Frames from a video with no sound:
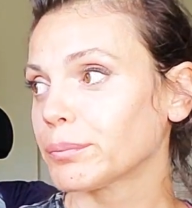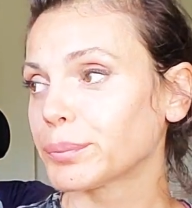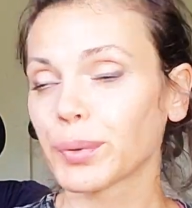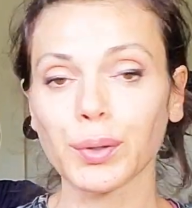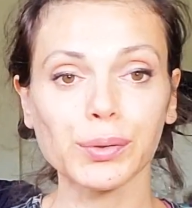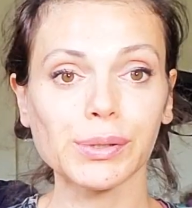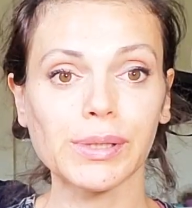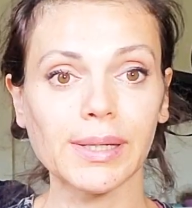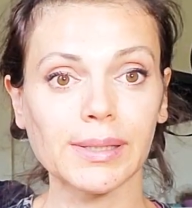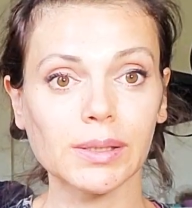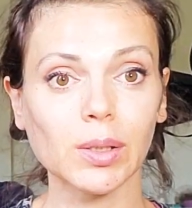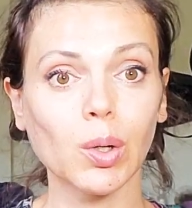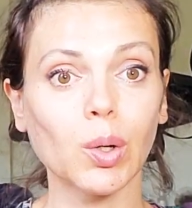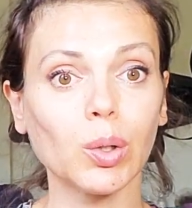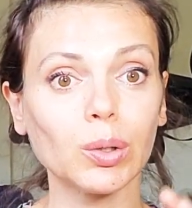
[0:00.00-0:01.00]

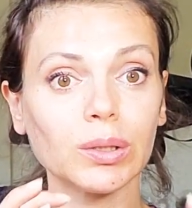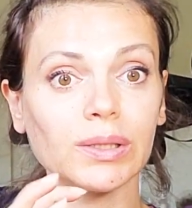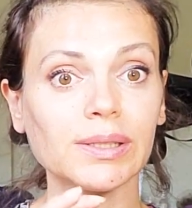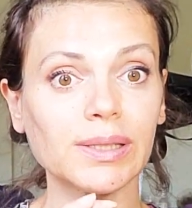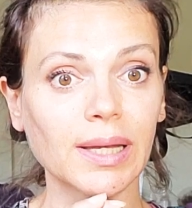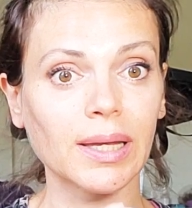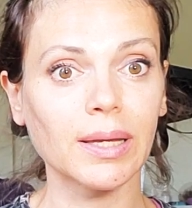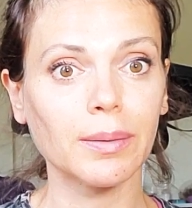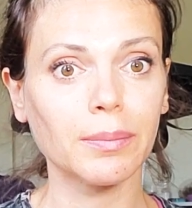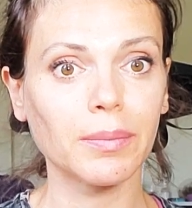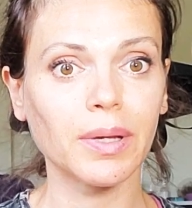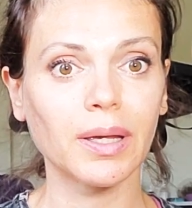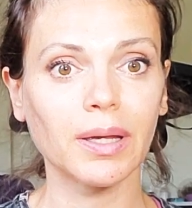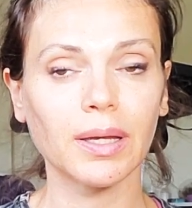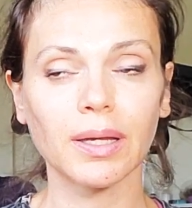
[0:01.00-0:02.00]
process, all the same,
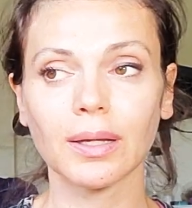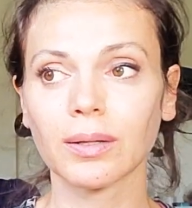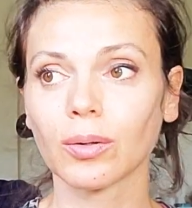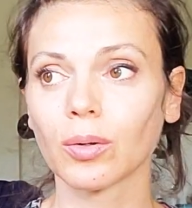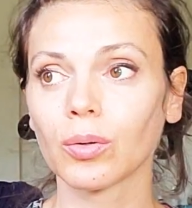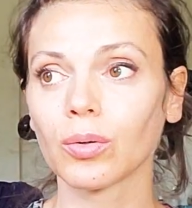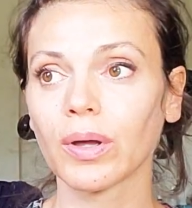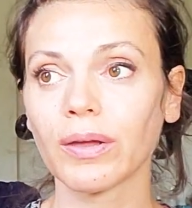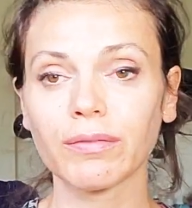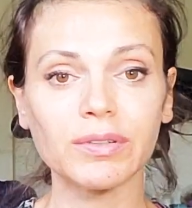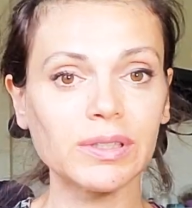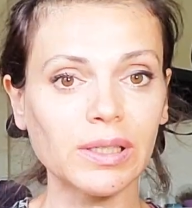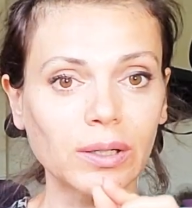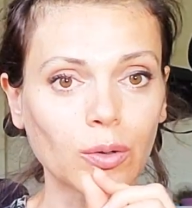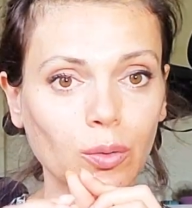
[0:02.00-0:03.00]
and oh, every
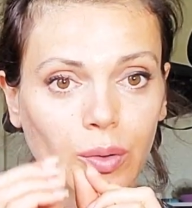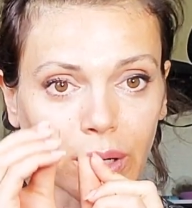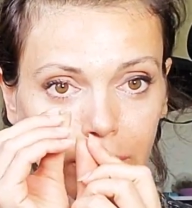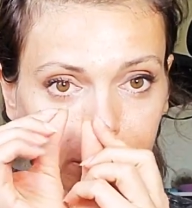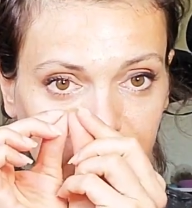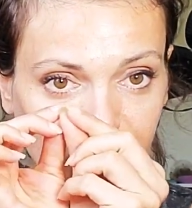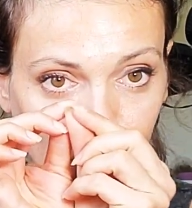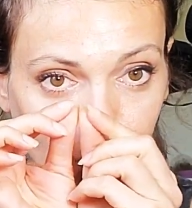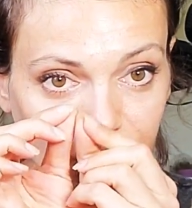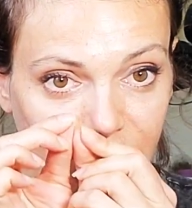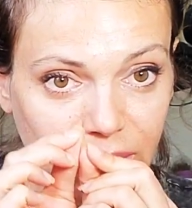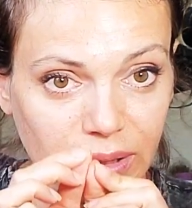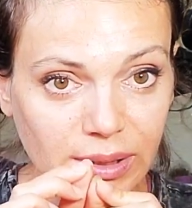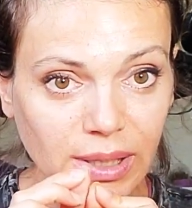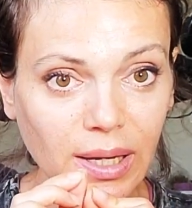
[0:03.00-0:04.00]
single grape is always
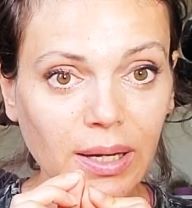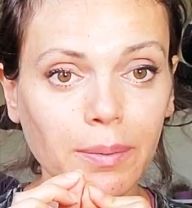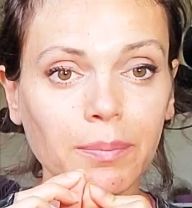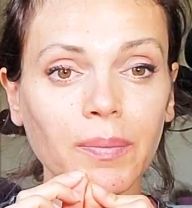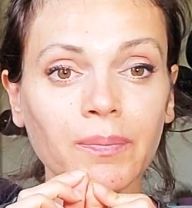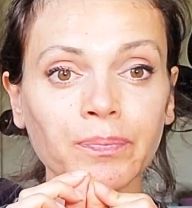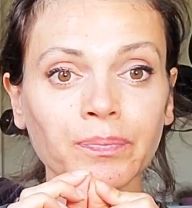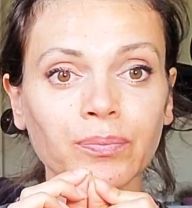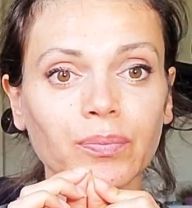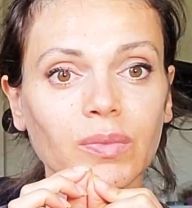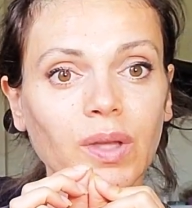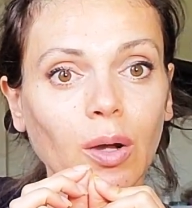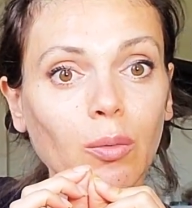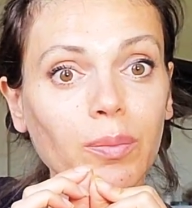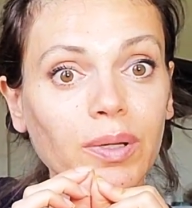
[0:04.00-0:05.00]
the same,
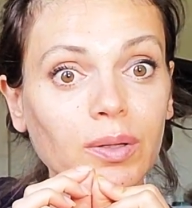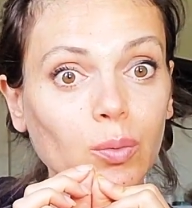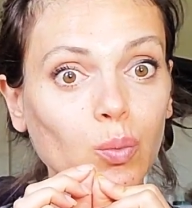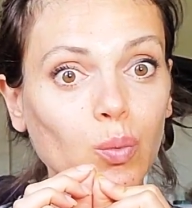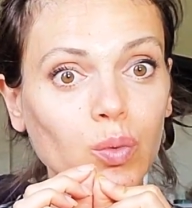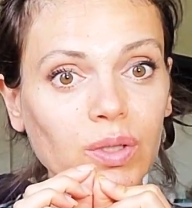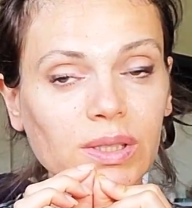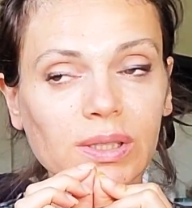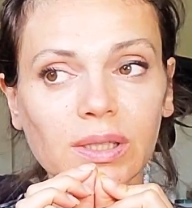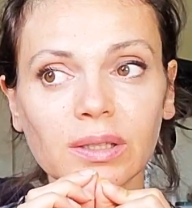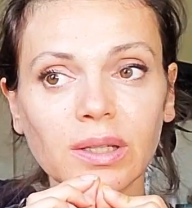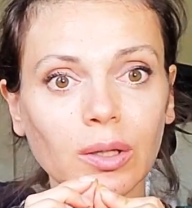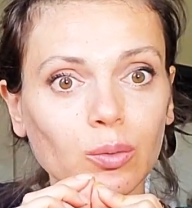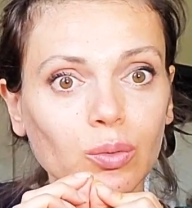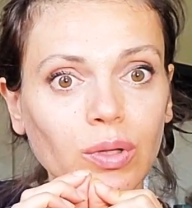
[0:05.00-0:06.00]
that would be the worst thing
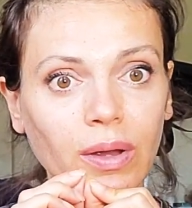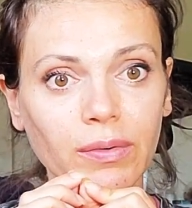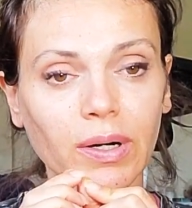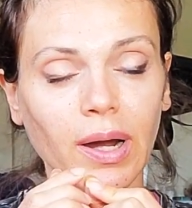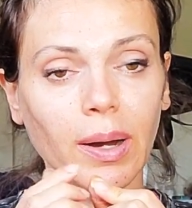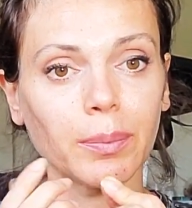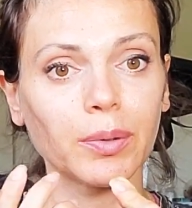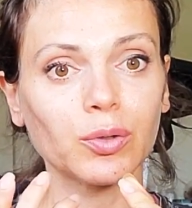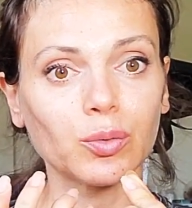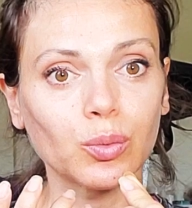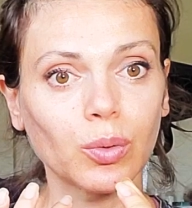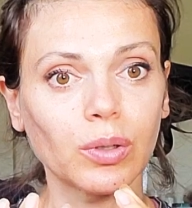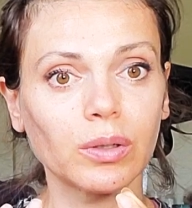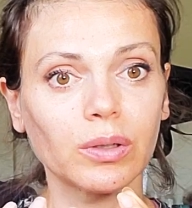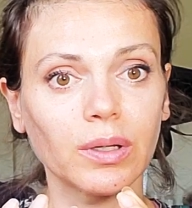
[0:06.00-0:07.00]
that would ever happen
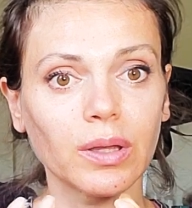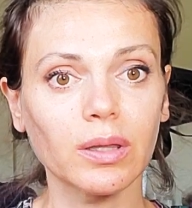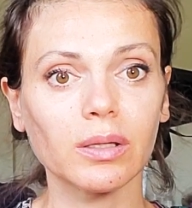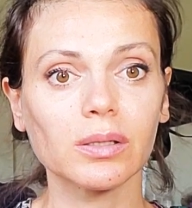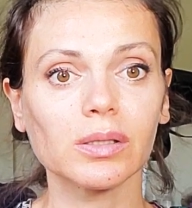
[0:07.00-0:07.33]
to Earth.